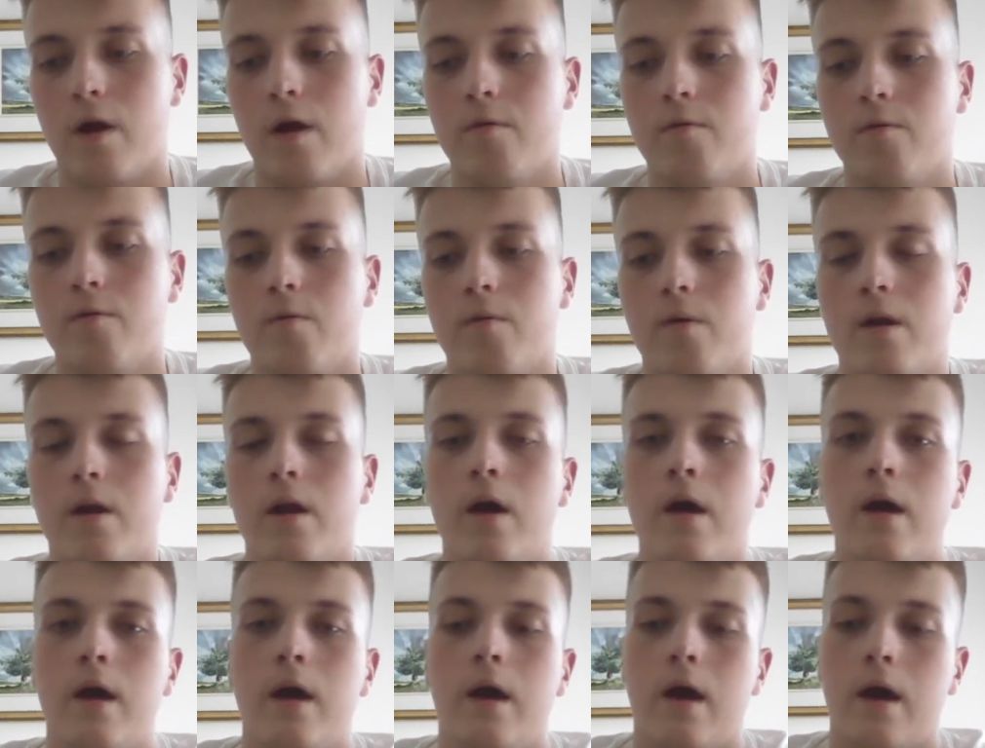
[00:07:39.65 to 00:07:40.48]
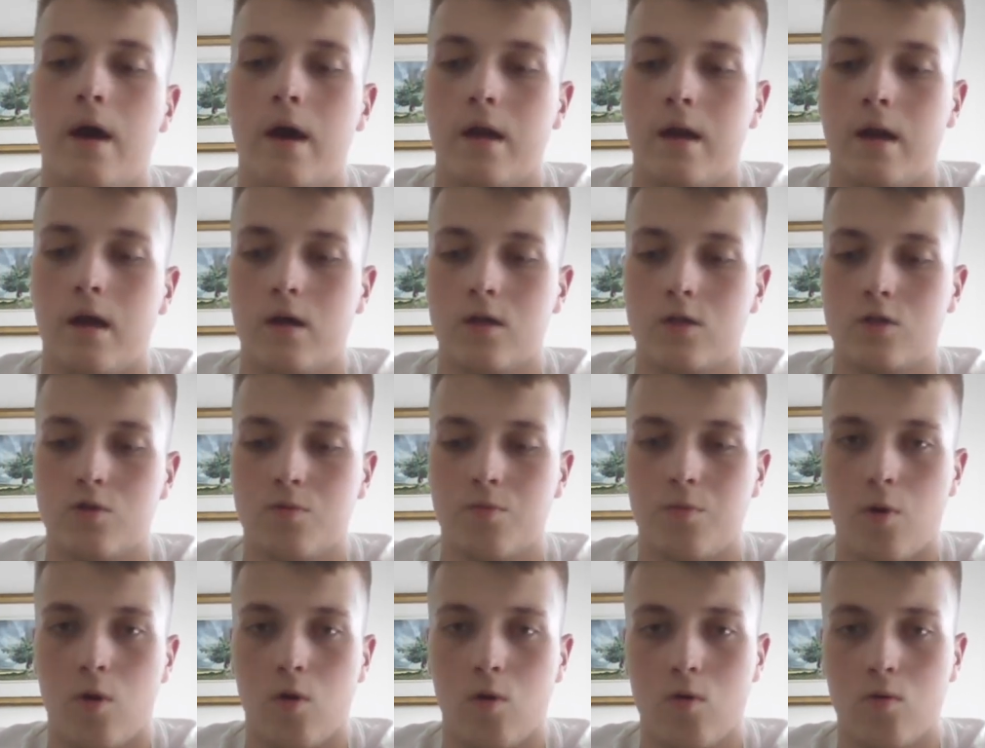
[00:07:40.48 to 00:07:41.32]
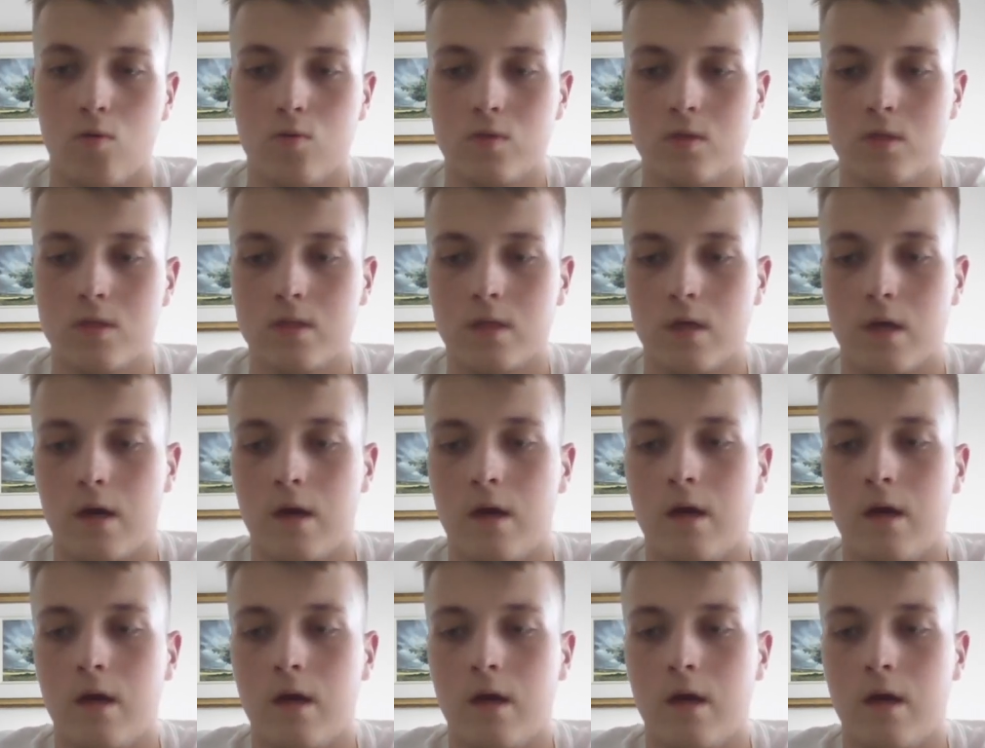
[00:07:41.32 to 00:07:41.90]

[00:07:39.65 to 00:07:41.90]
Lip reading: everyone, and I suppose